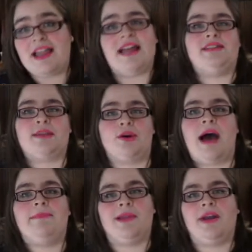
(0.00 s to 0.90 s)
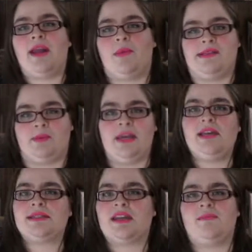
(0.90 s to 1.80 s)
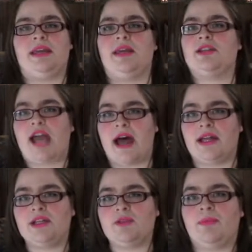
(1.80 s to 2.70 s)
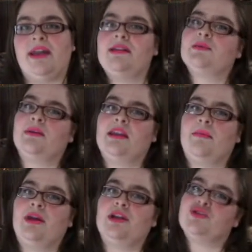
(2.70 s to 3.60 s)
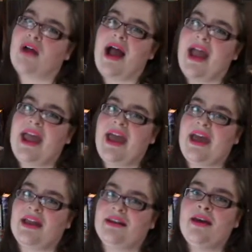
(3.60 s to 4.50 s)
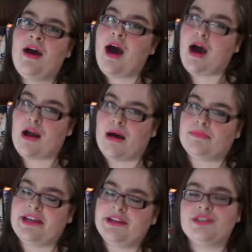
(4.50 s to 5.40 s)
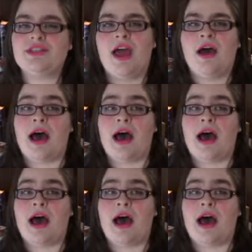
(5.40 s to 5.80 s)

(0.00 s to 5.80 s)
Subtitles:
and so uploading once a week is going to be a challenge, but it's one that I'm going to try and accomplish.